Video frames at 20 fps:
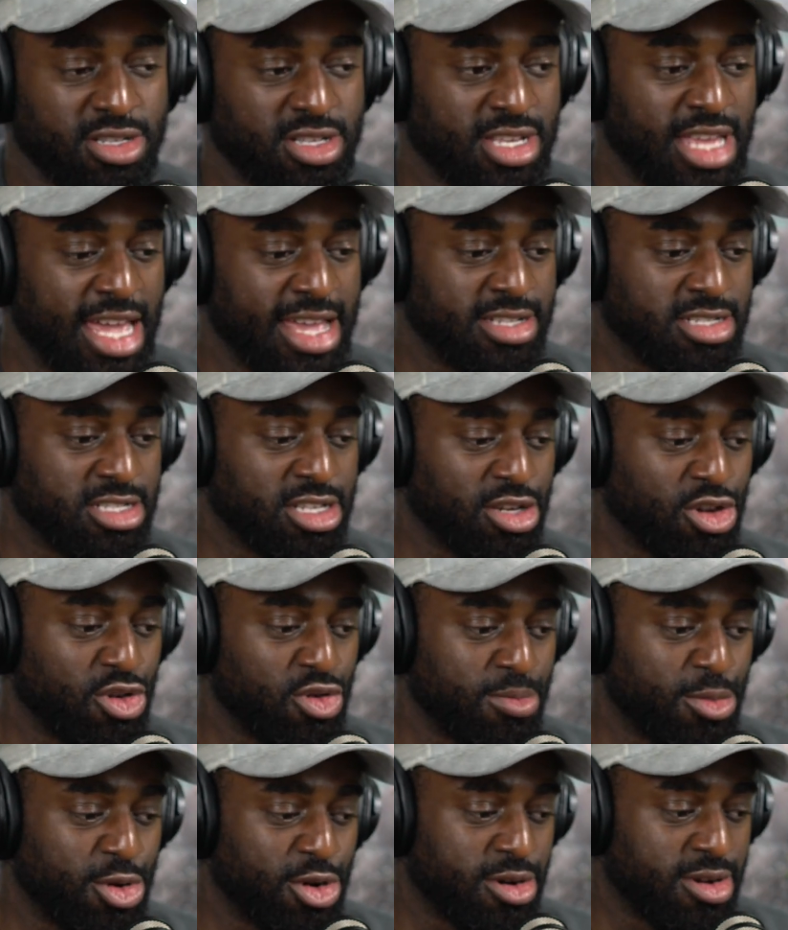getting to know
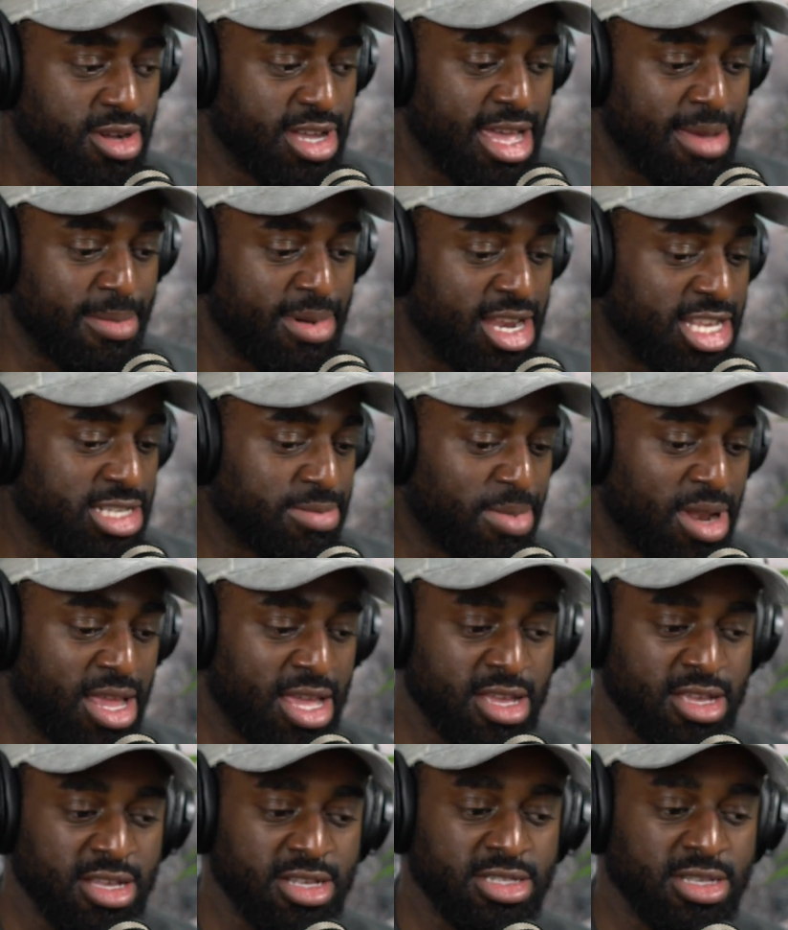more MLS
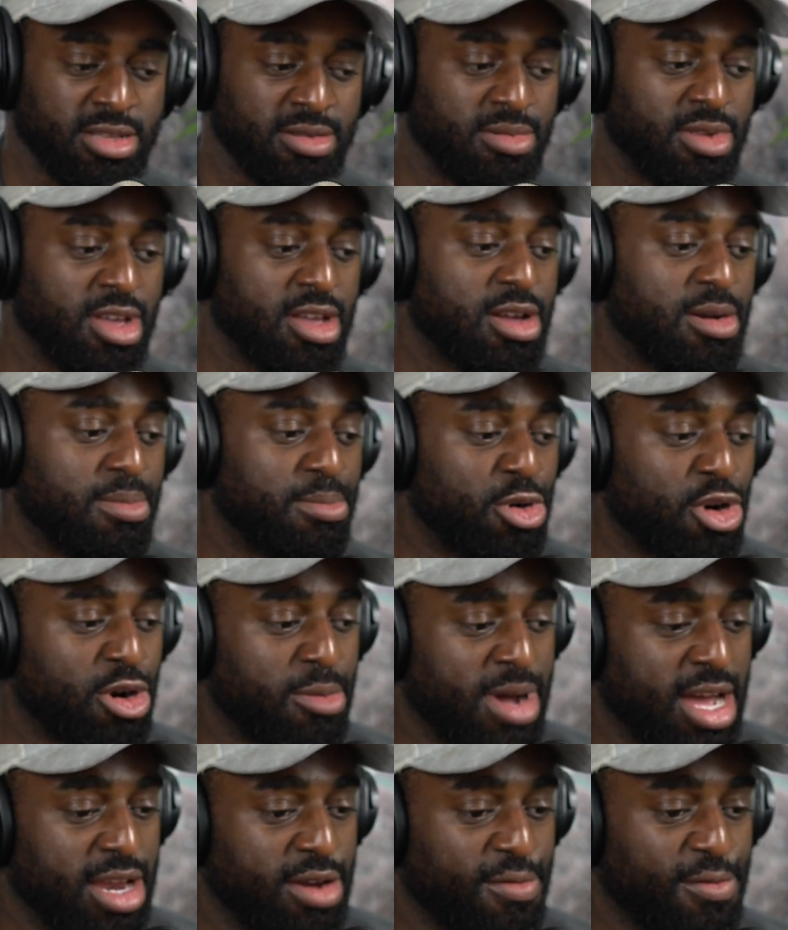players and more
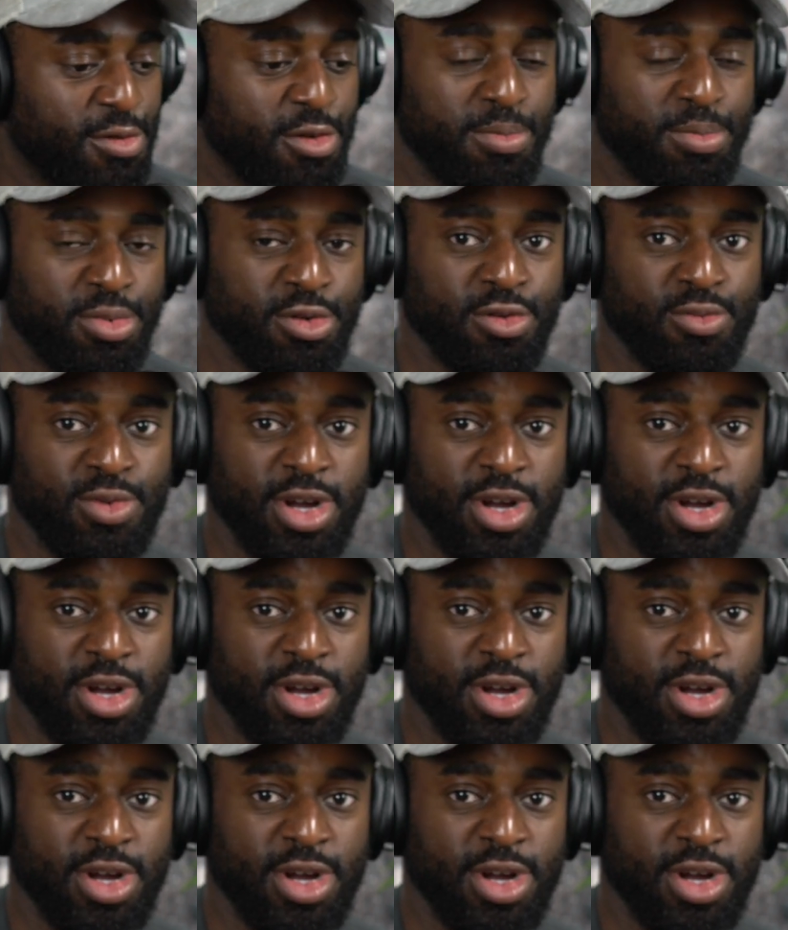about the football.